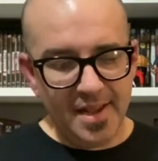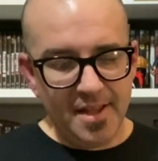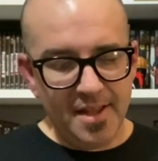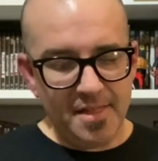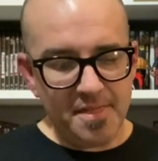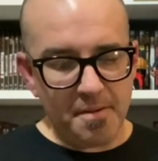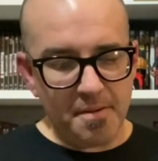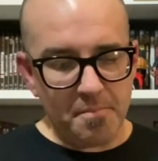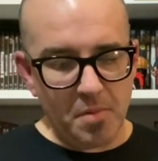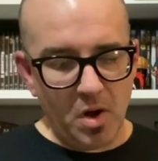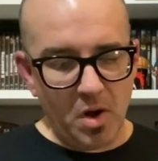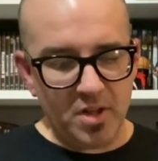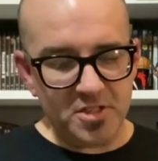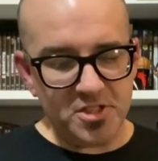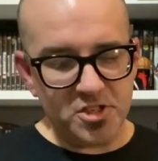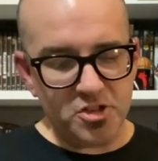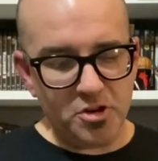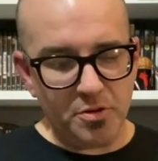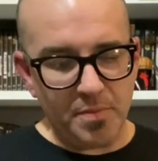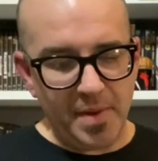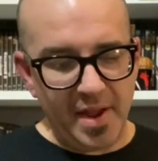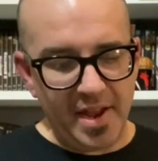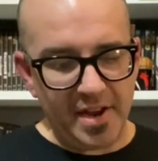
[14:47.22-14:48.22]
The
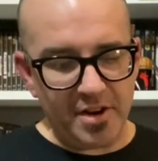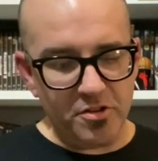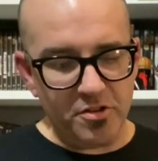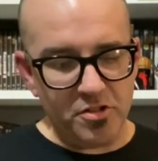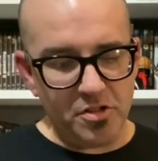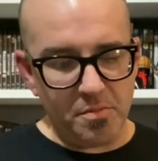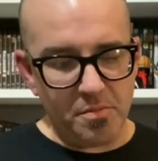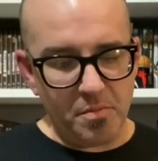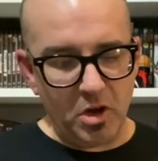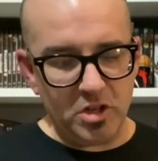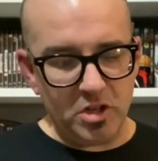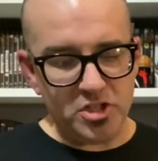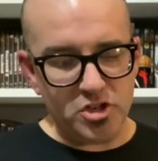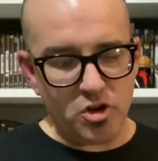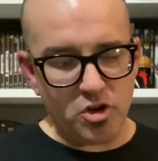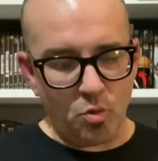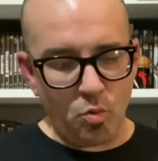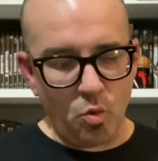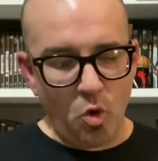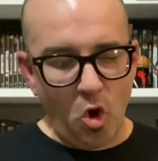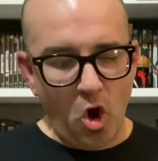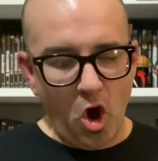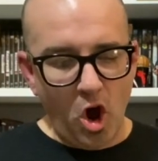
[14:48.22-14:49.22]
Monster Maker, The Monster
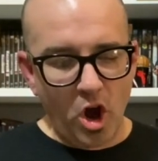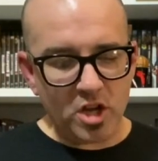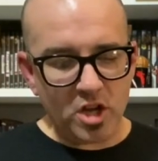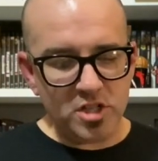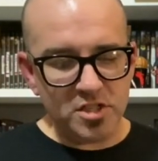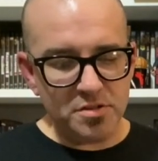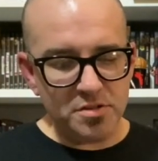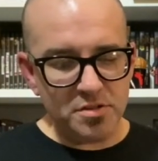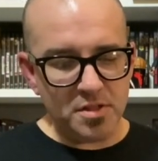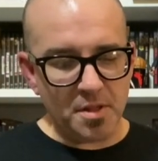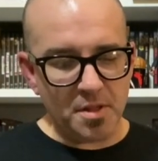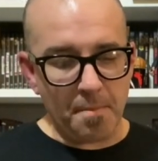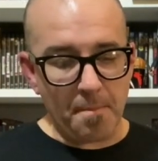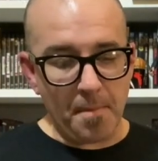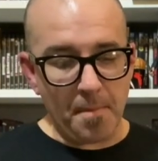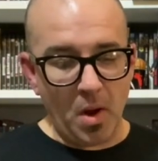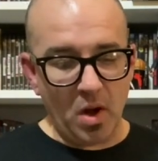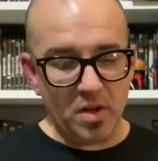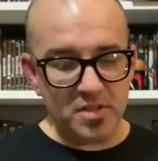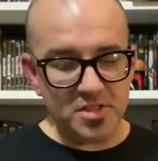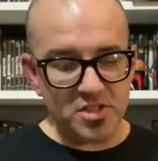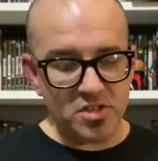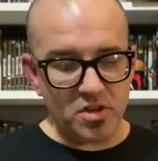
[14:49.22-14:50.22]
Walks,
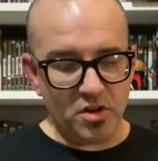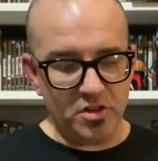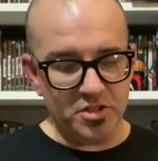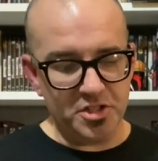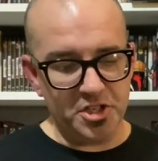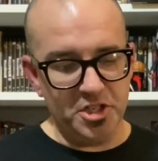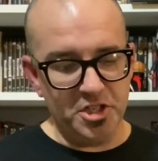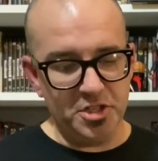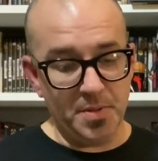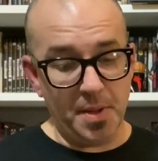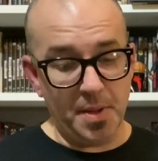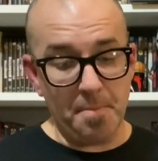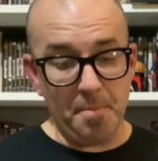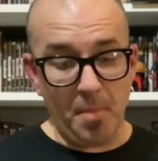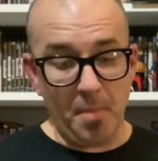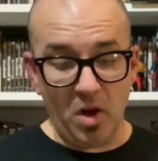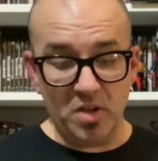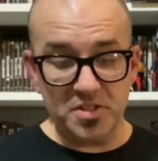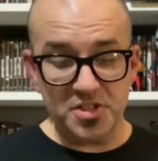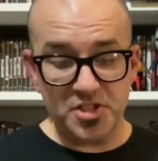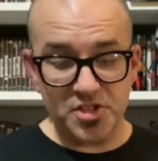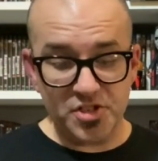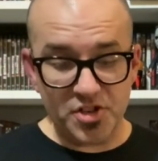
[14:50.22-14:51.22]
Monster,
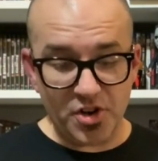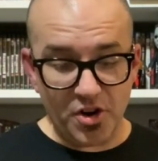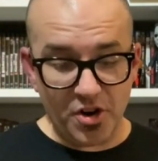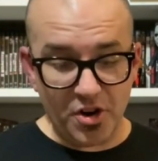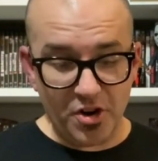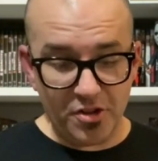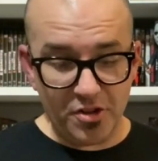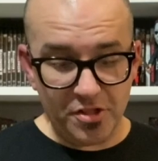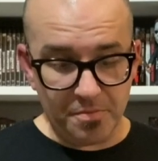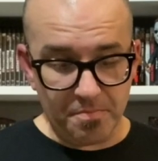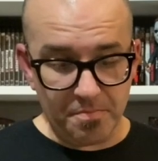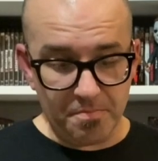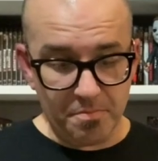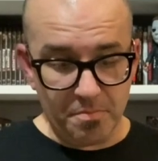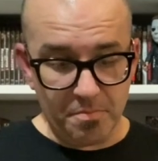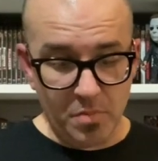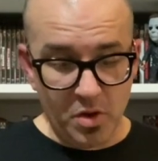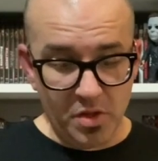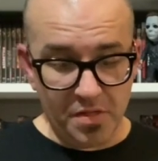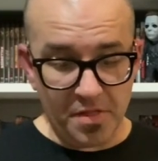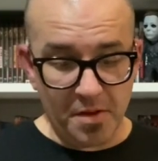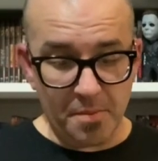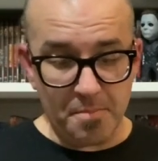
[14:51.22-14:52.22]

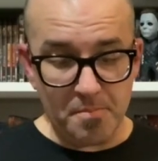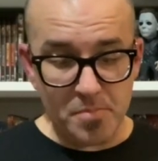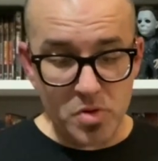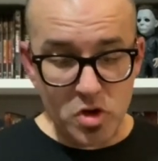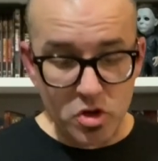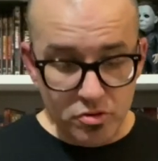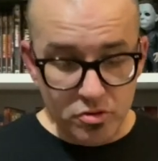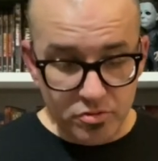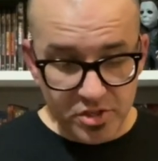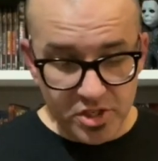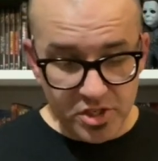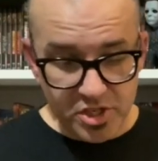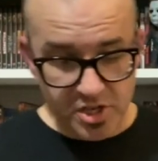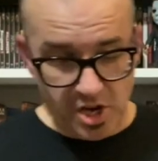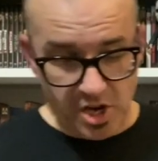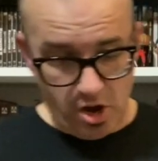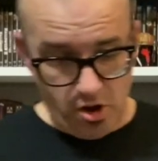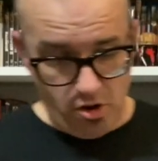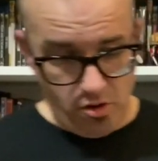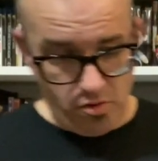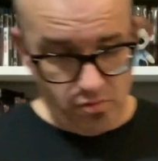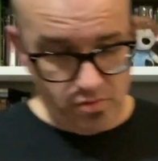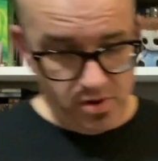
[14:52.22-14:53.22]
The
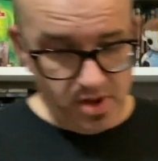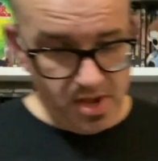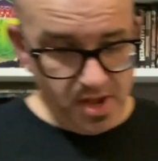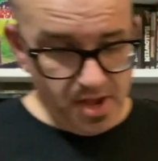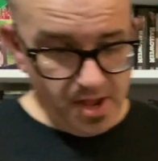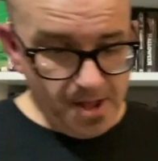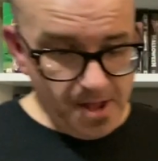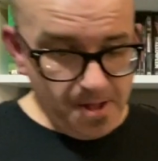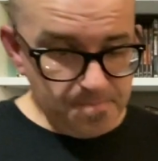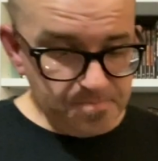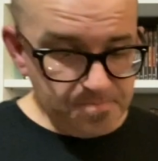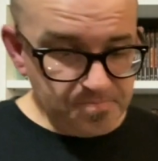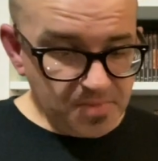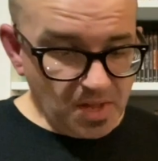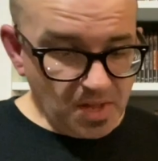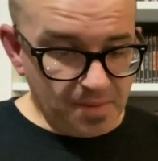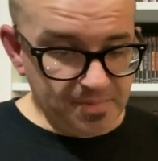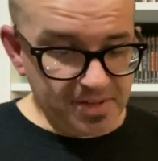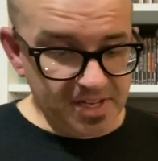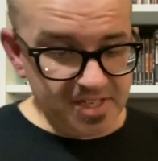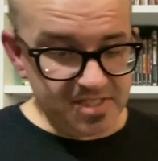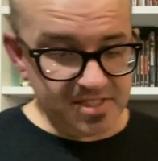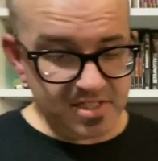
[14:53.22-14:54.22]
Moonstone.
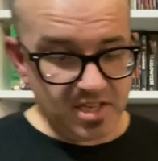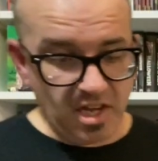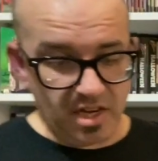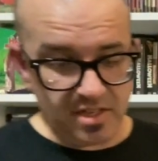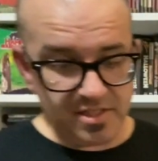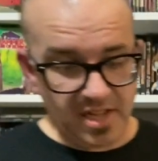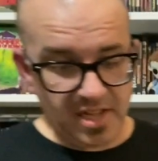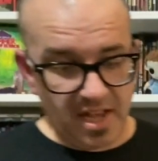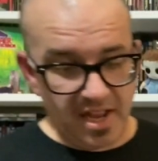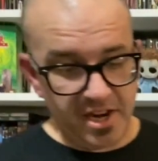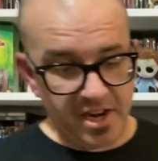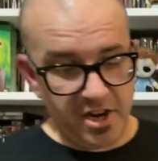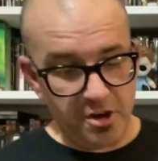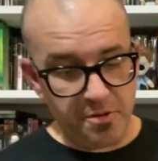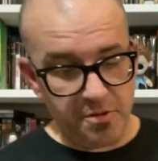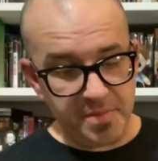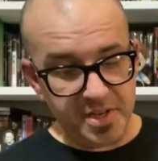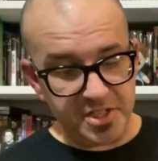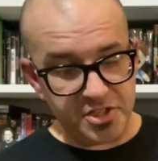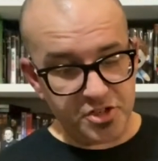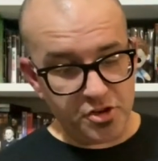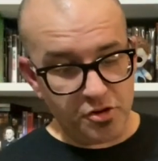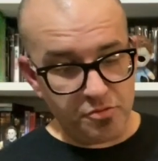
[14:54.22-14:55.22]
I'm getting tongue-tied here.
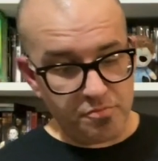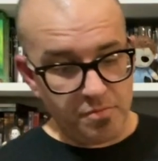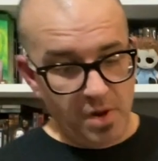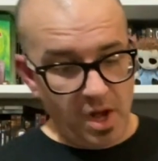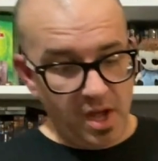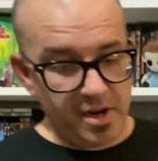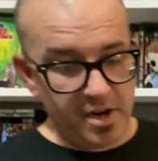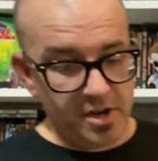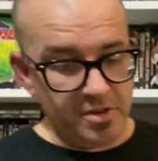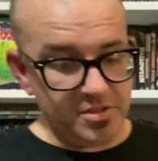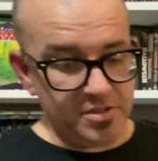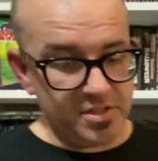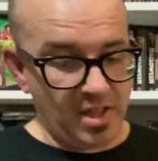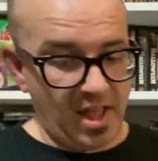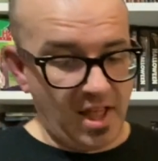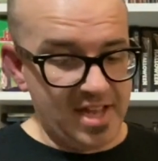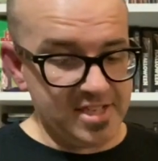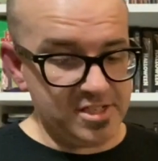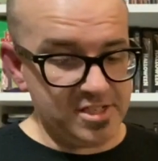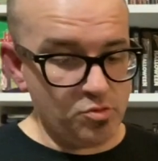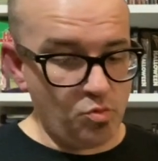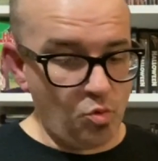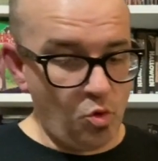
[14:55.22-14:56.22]
Mr. Motto's
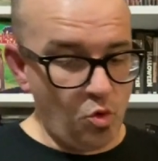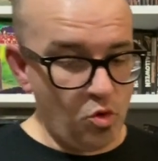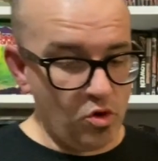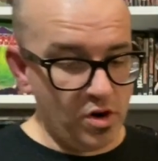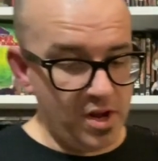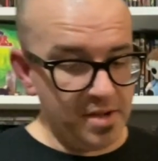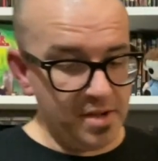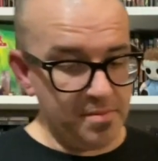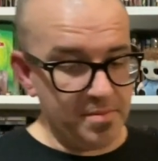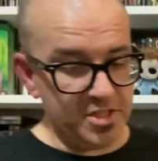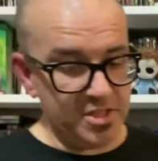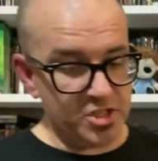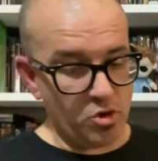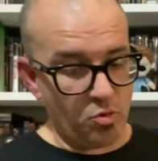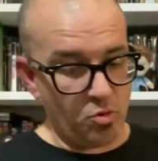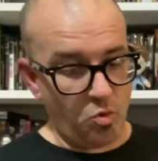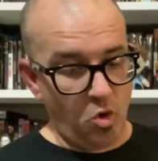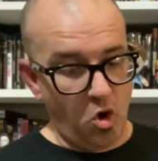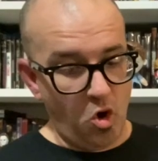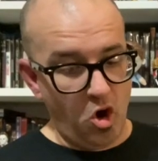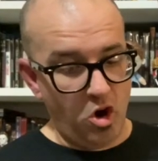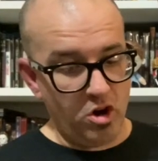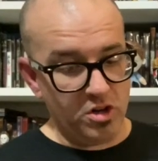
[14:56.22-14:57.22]
Last Warning, Mr.
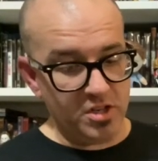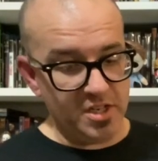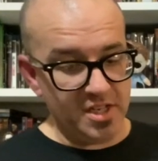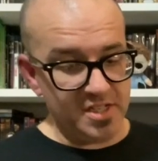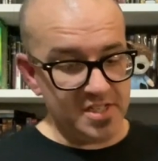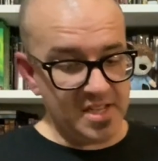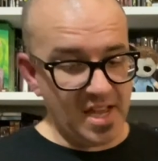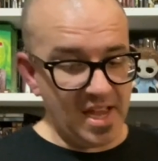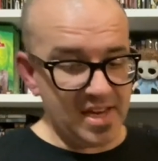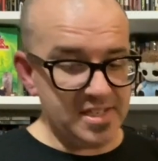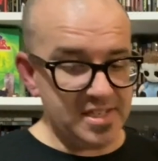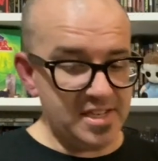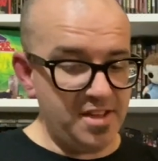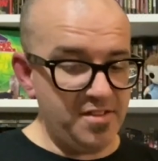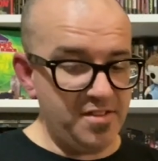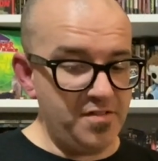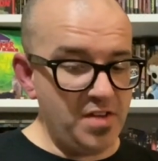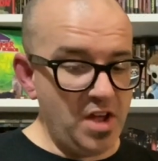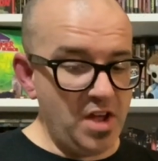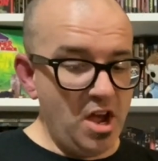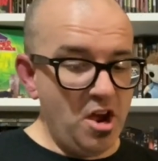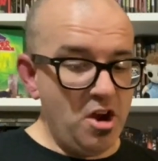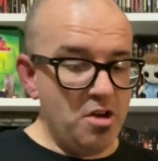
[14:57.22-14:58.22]
Wong,
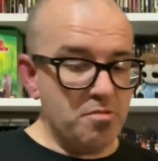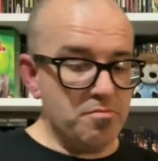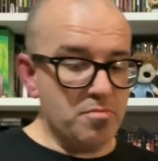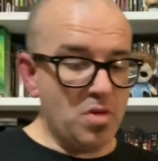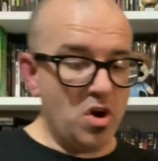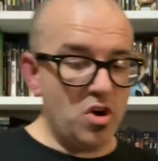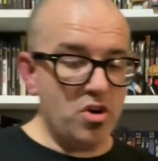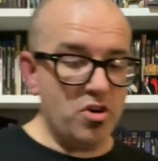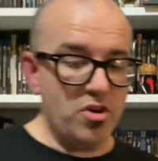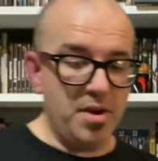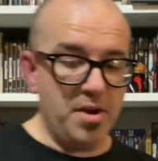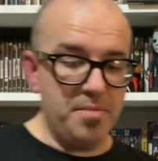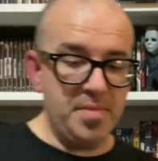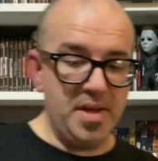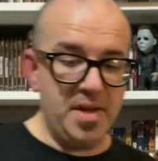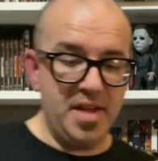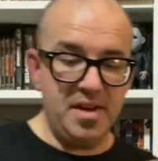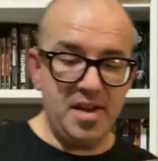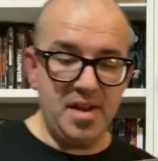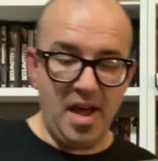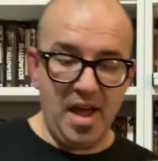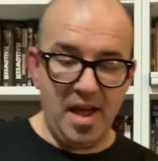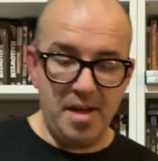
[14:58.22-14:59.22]
Detective, Murder at
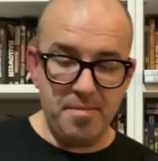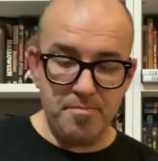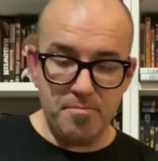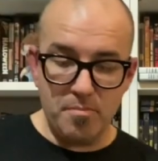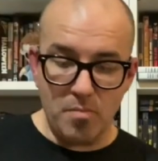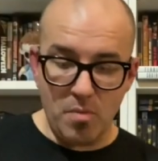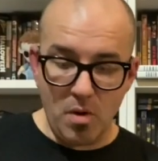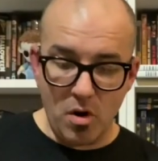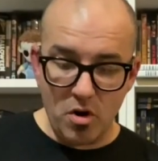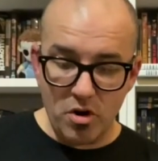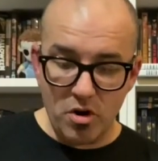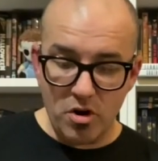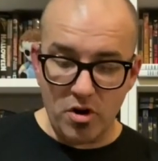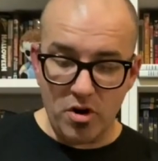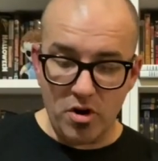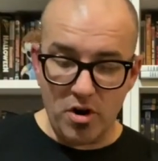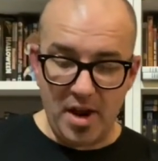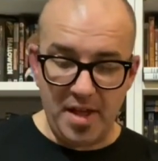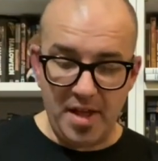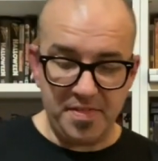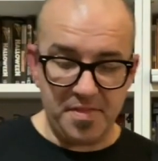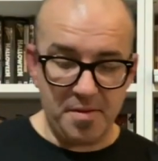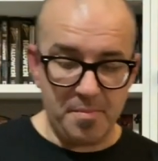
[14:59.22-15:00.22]
Midnight,
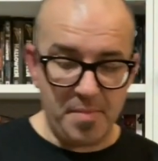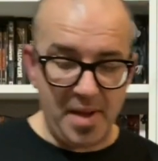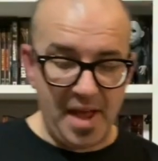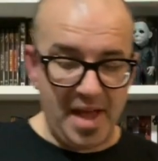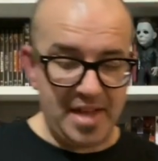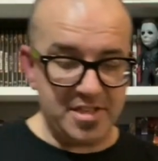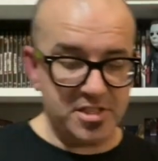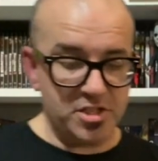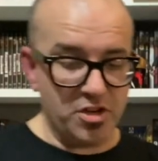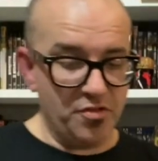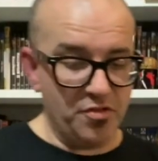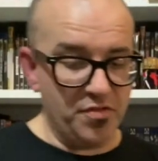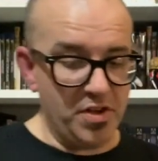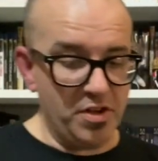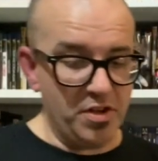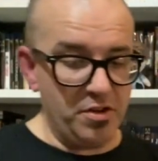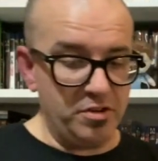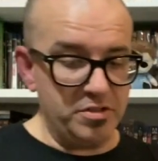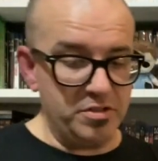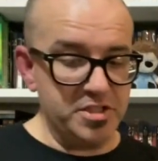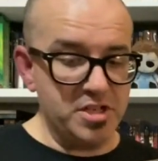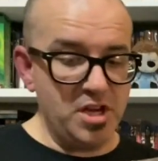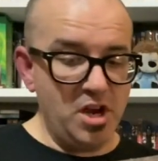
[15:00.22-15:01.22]
Murder at the
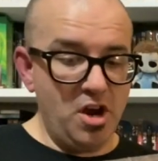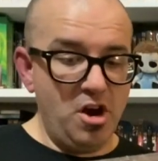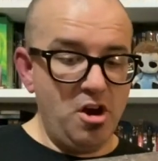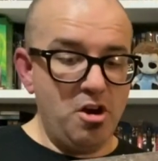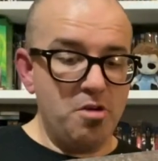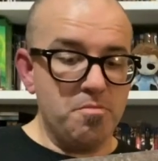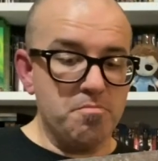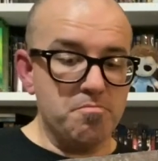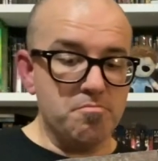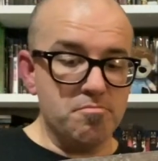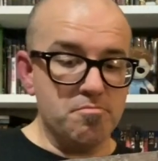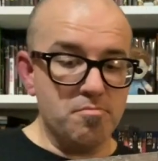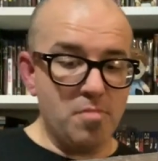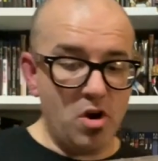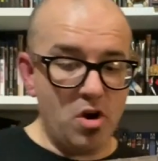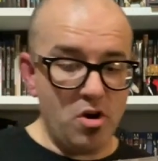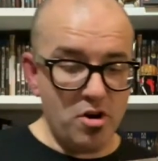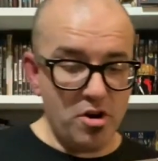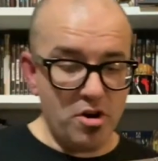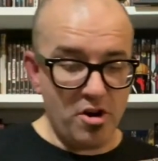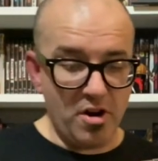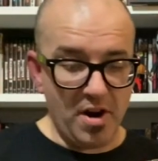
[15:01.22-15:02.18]
Baskervilles, Murder